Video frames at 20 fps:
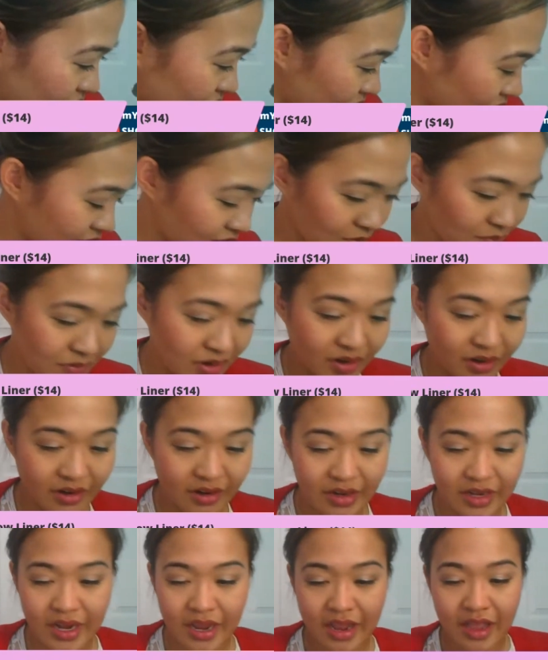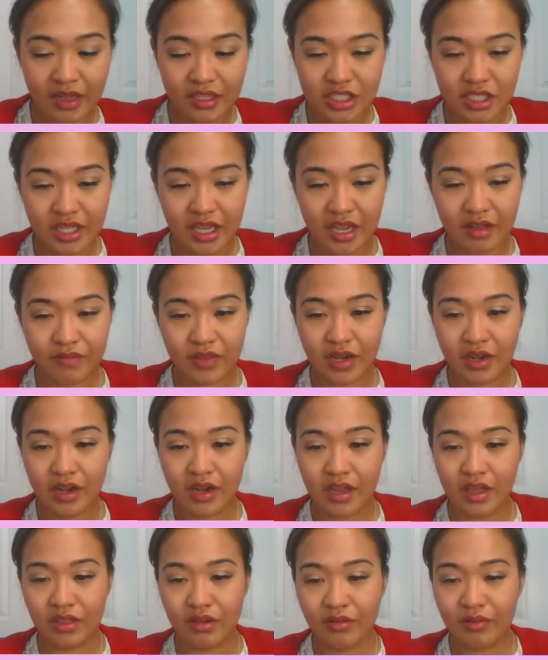guys as a mirror, and I actually have
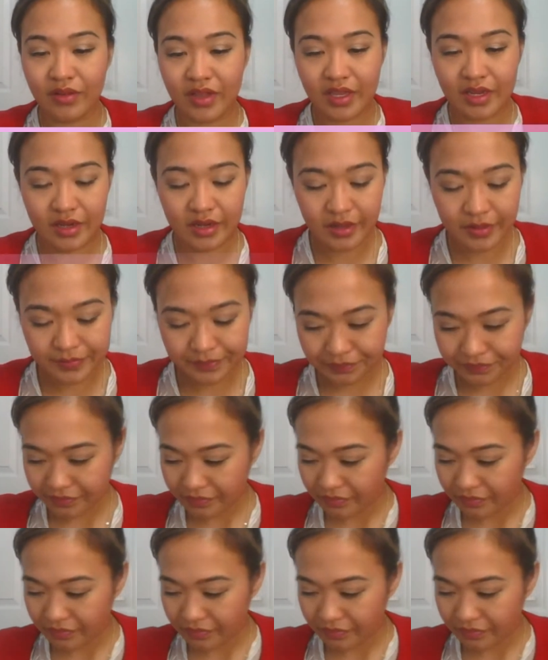another one.